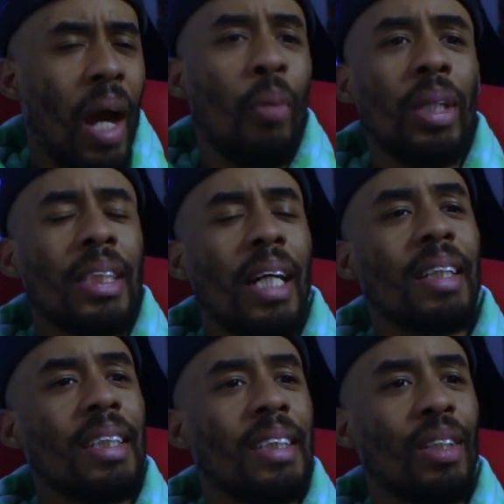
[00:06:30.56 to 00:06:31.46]
I wish I
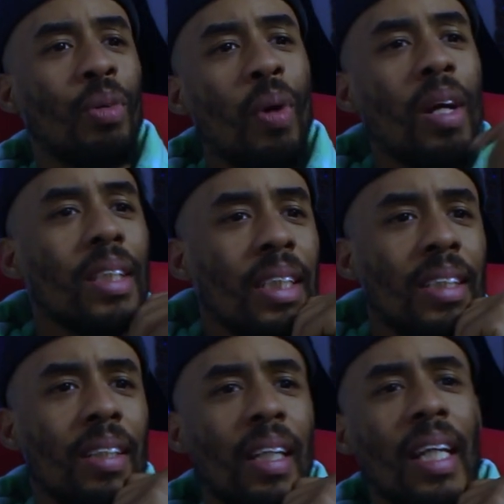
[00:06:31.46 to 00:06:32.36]
could listen to the words. They
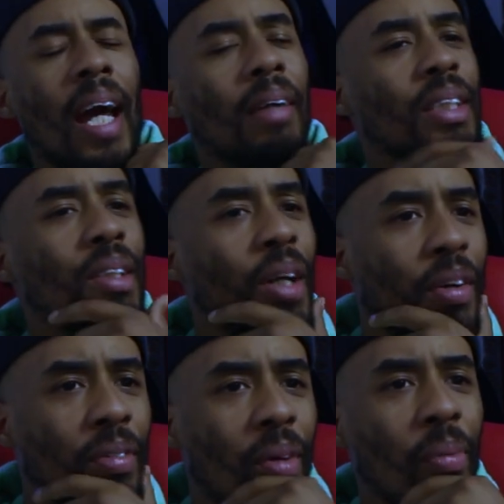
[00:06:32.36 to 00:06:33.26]
took the caption
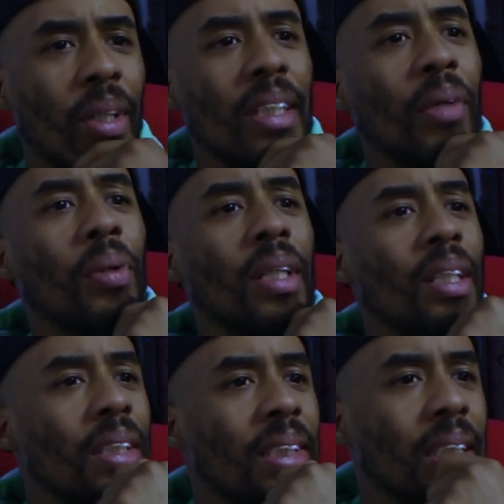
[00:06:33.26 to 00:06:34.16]
off. I wanted, I
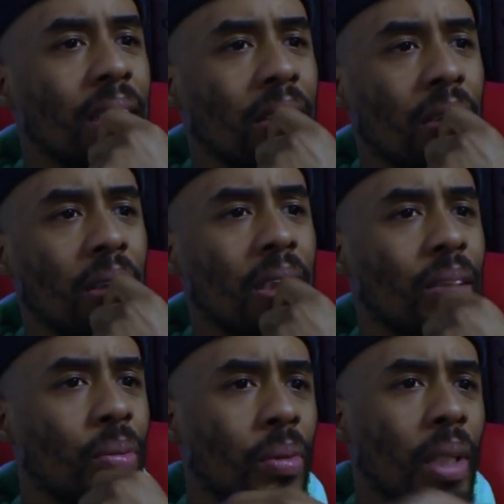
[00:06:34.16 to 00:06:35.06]
wanted to listen,
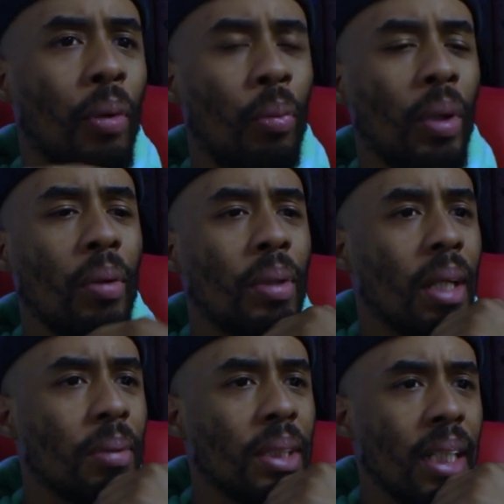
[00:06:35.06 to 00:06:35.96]
listen, like read what
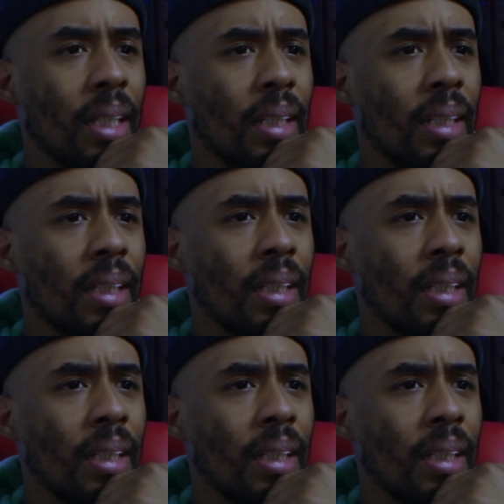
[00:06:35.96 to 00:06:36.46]
they were saying.